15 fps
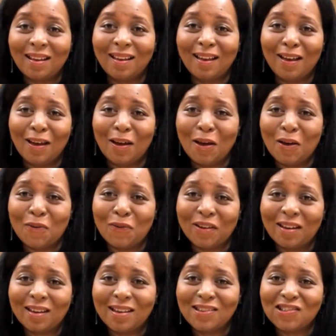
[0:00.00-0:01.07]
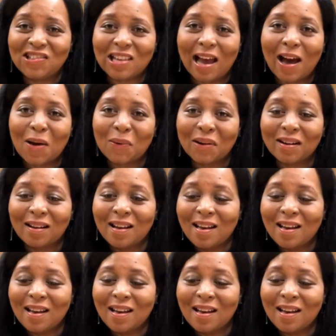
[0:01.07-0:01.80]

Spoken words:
of a good shower.